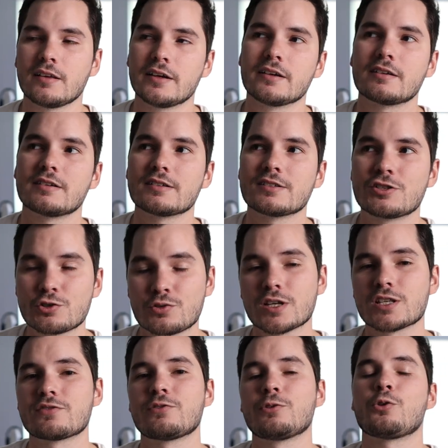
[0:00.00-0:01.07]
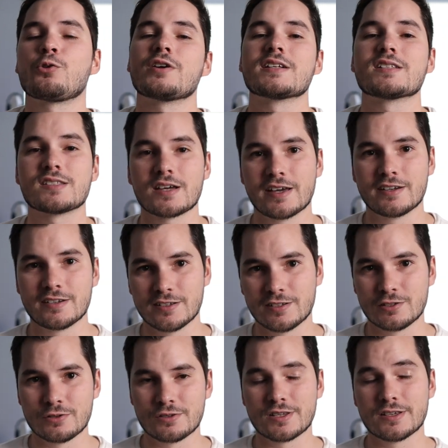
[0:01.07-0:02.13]
like stressful or anxiety
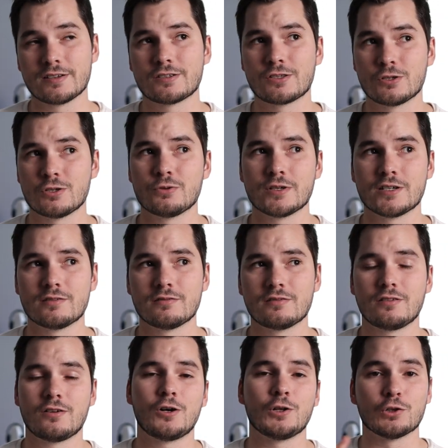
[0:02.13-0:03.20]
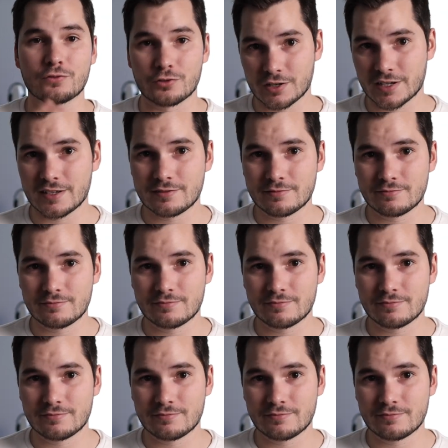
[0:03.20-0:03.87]
inducing to do it all over again.